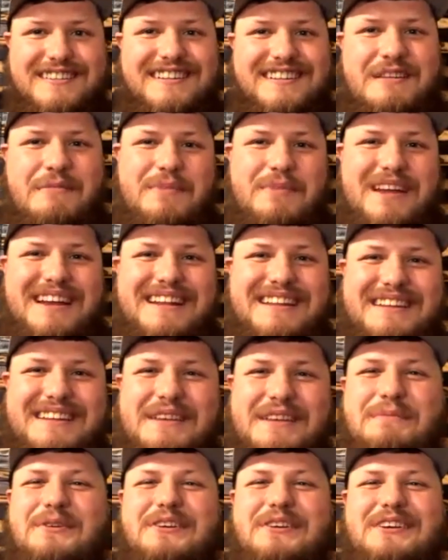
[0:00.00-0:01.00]
being in the
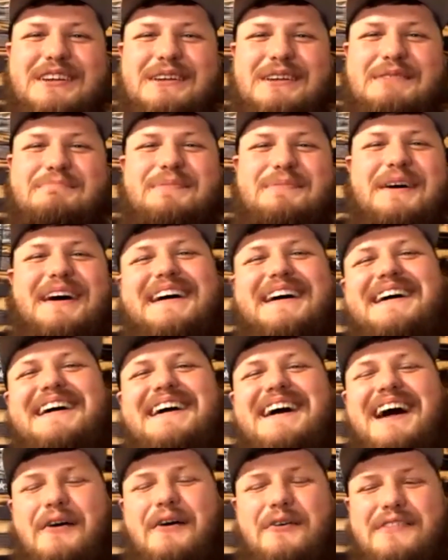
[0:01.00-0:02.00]
community. But
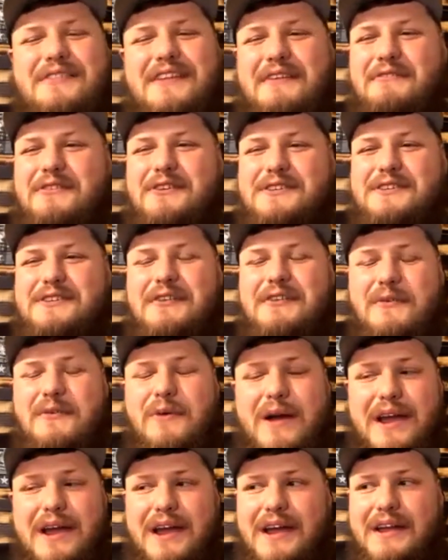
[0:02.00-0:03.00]
I won that first
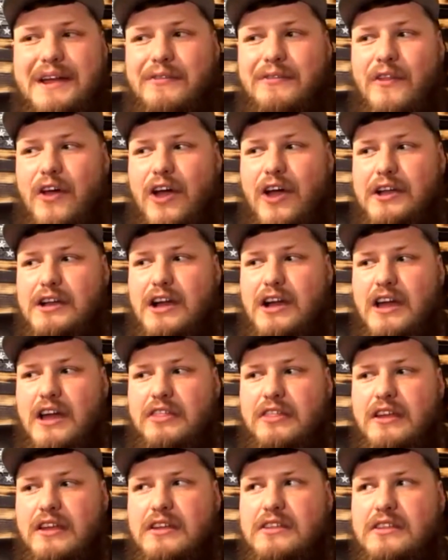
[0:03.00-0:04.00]
giveaway, and like, I
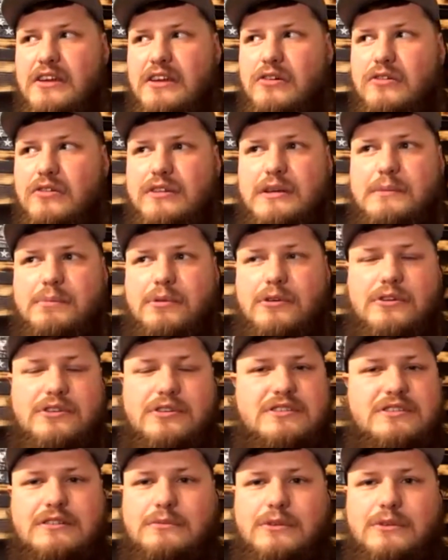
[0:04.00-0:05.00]
think the only person that
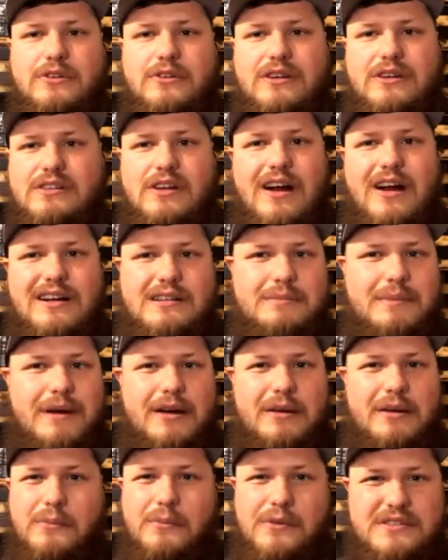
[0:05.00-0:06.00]
really had talked about him
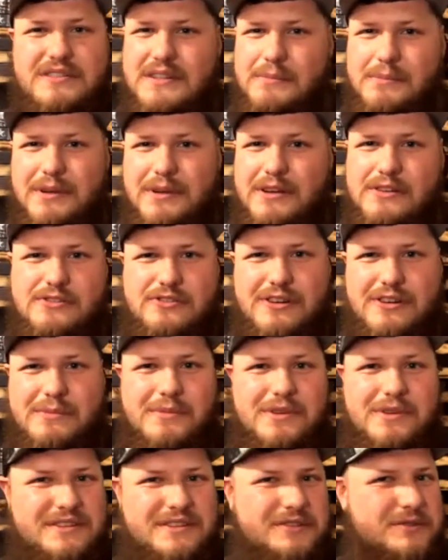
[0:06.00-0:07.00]
was the beard dream because
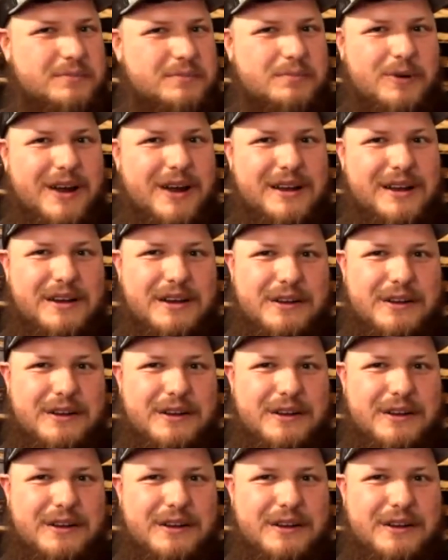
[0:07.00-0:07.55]
he was brand new.